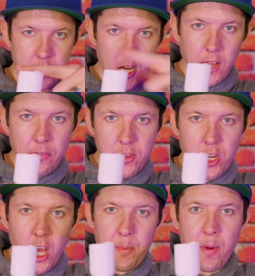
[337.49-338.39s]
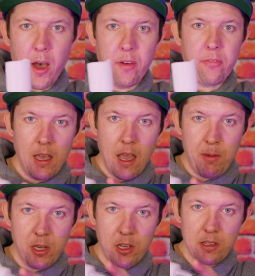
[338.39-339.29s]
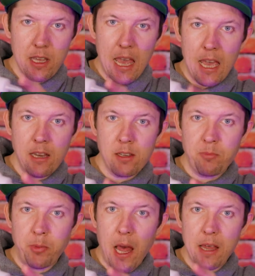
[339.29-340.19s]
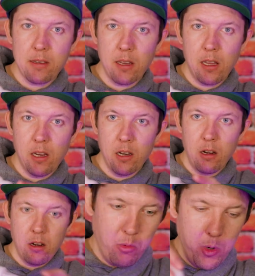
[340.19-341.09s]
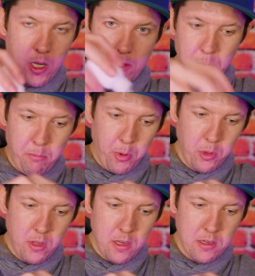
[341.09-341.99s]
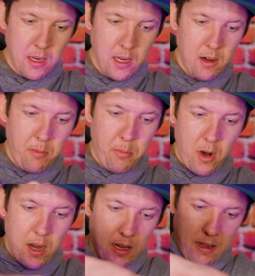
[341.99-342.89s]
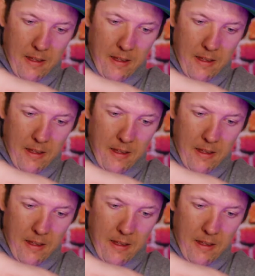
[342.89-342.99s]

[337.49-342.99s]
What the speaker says: cut the top off, and because the end is plastic here, we can put this in our brake